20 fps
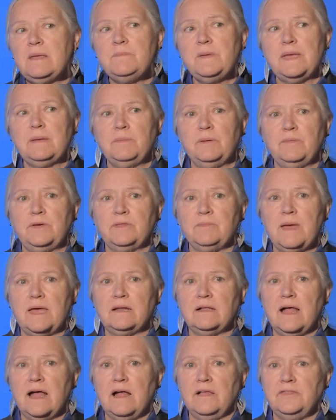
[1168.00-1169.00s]
people with
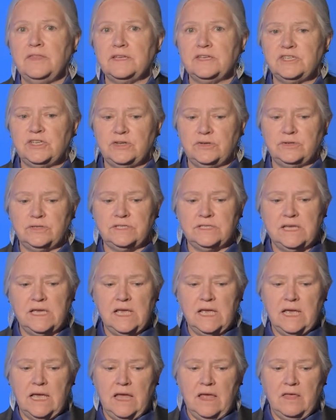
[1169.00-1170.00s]
mental health issues,
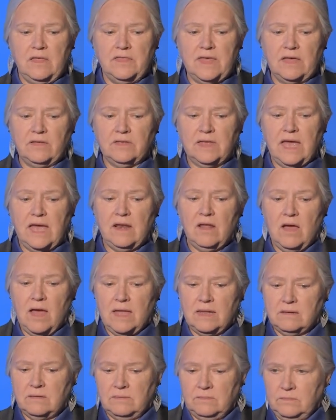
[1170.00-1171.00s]
they'll get
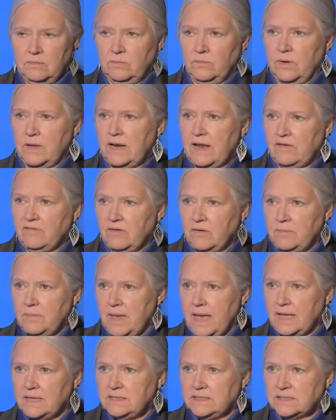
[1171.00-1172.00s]
on whatever
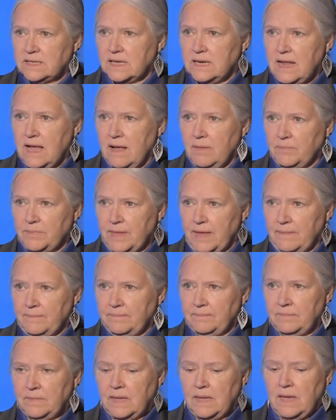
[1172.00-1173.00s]
meds can help
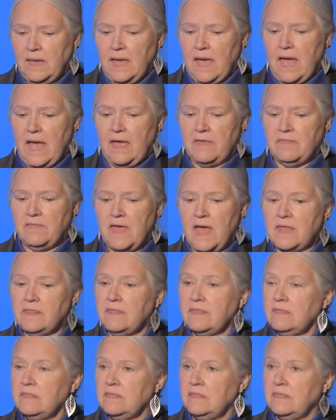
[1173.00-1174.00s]
them, And
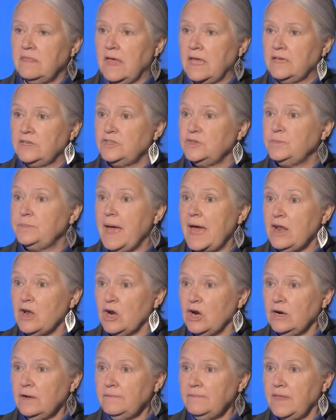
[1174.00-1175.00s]
then they do
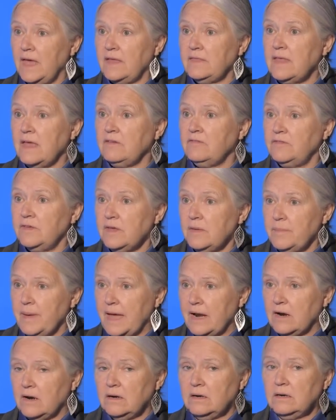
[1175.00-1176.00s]
better, and they feel
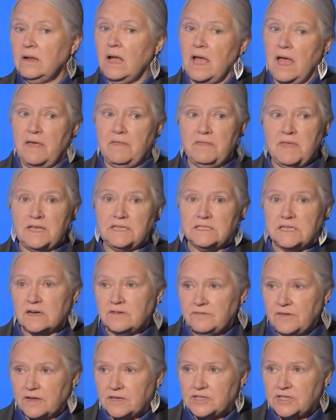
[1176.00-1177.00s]
better, and they start
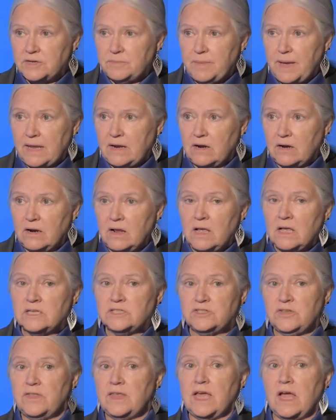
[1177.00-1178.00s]
functioning better.
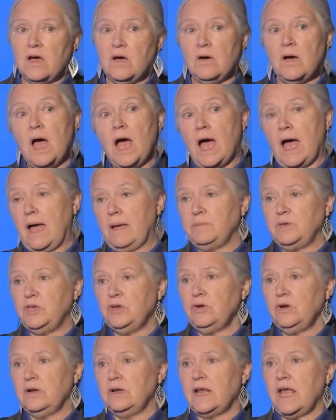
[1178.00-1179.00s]
So they go, I'm
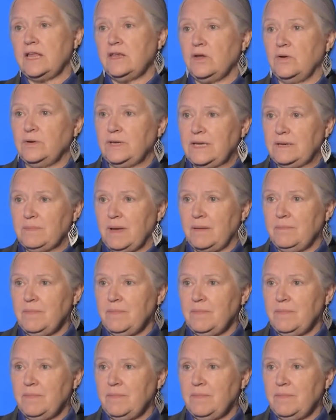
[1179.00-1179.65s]
cured, I don't need my